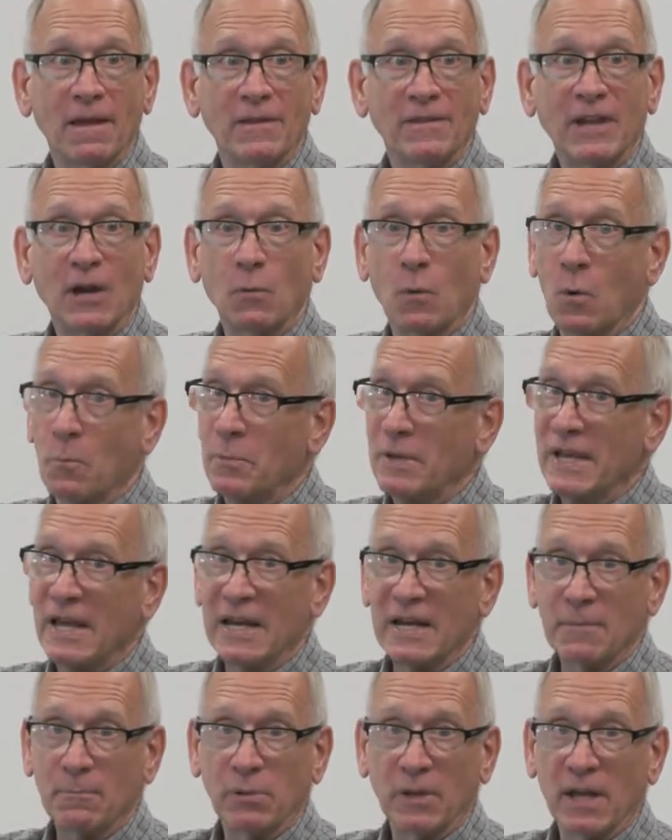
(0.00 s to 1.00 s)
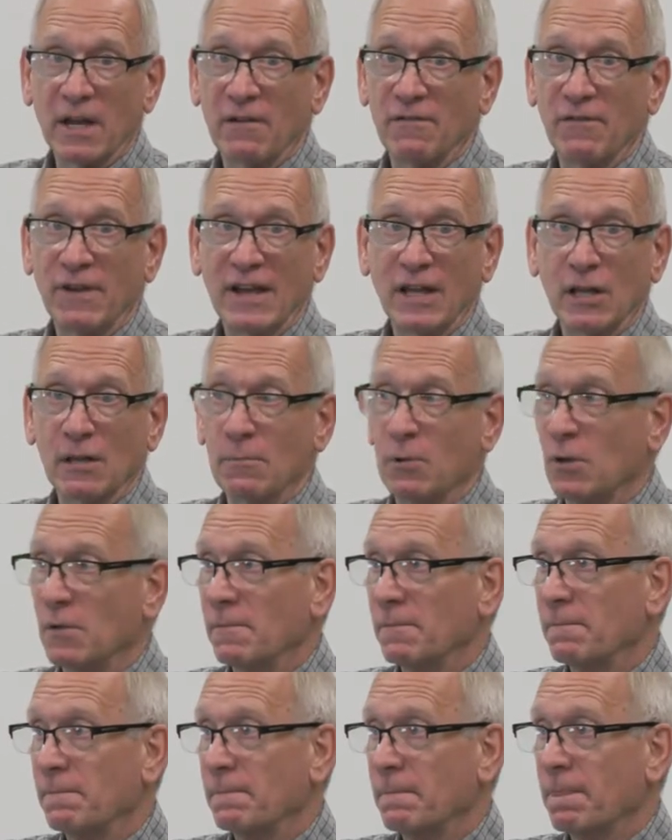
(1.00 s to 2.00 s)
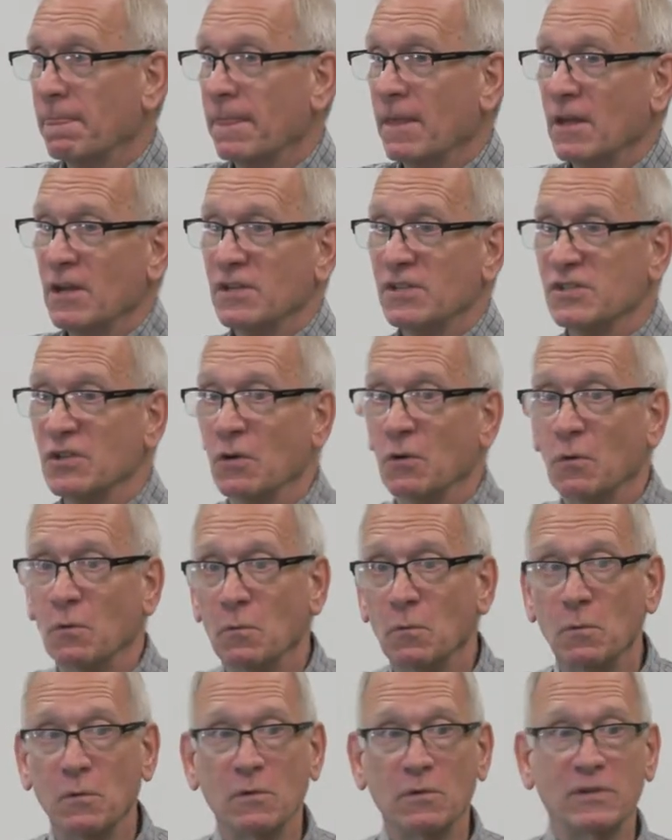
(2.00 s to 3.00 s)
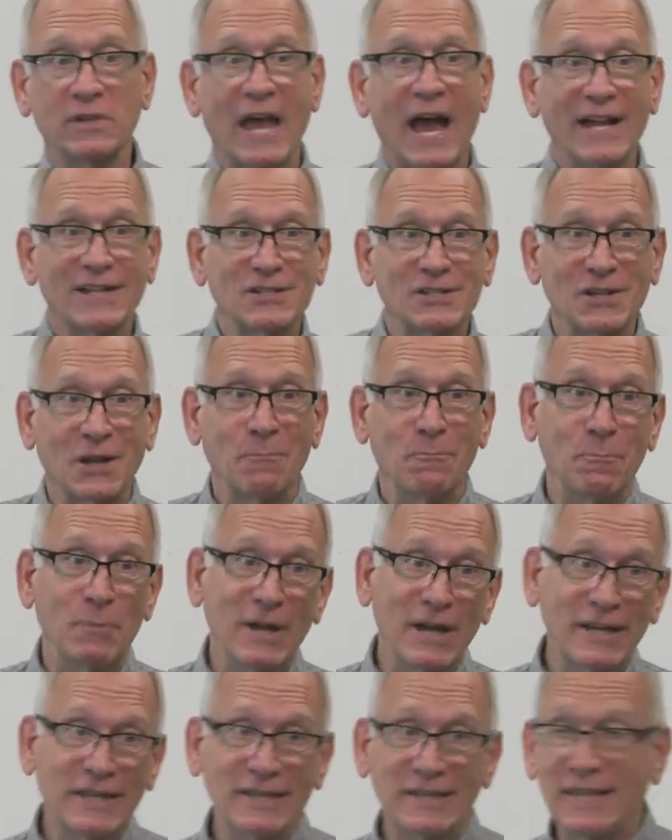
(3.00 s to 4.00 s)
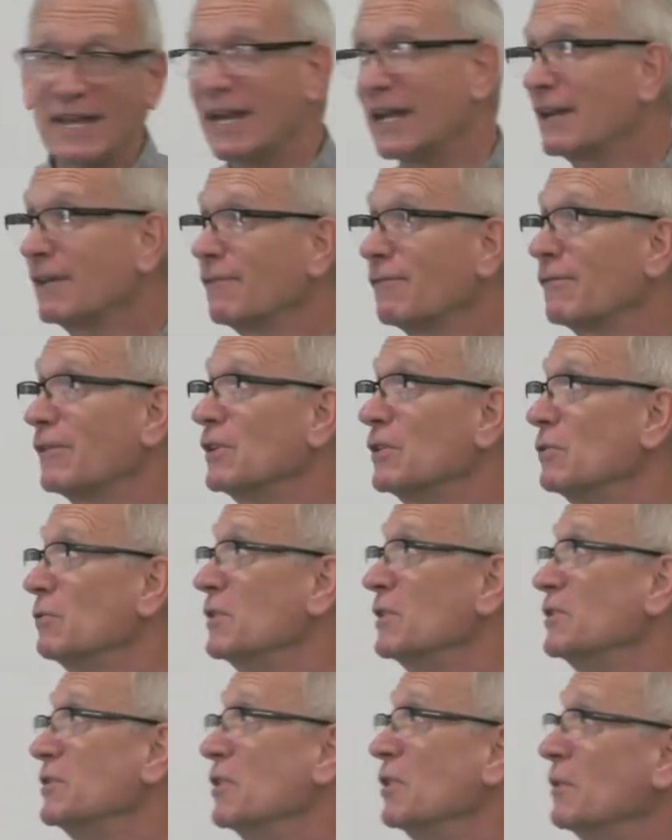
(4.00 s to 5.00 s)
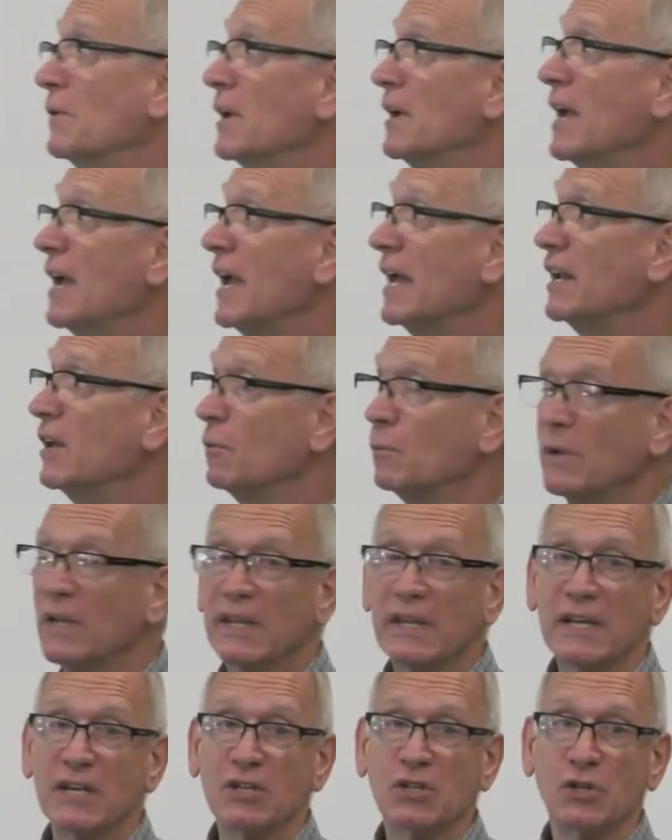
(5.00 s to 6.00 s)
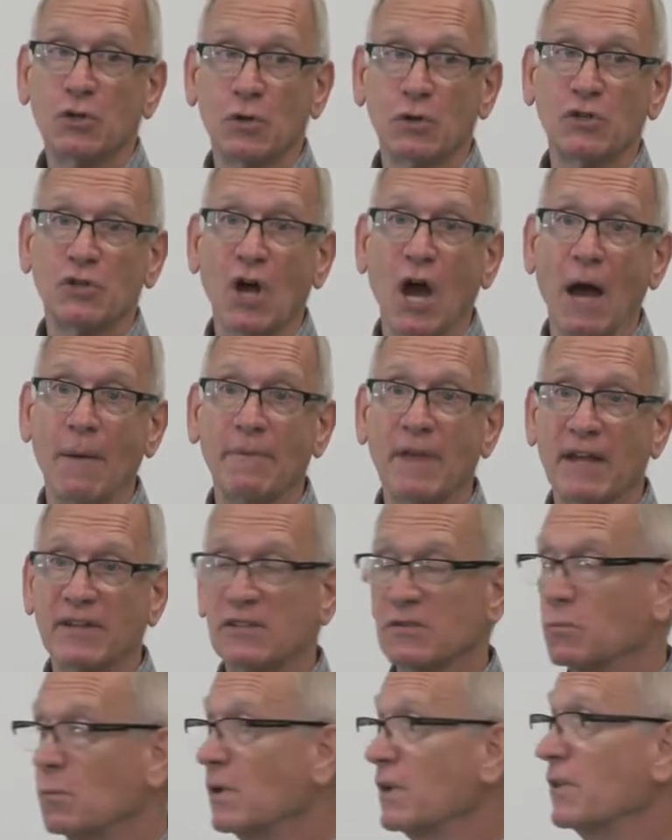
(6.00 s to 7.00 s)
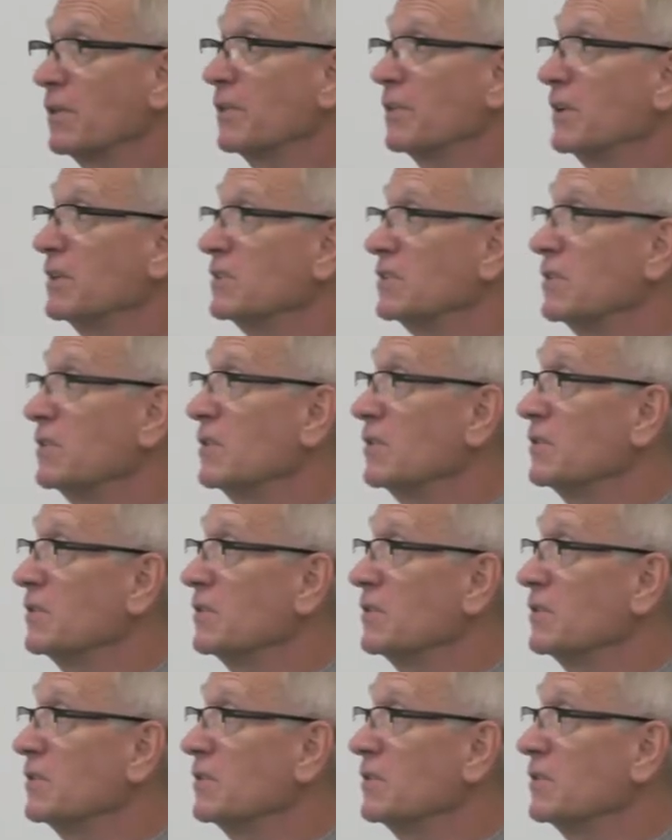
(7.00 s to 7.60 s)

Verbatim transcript: There won't be any blood available. So that's a big thing for you to do. And it really is your job. That's one of the things that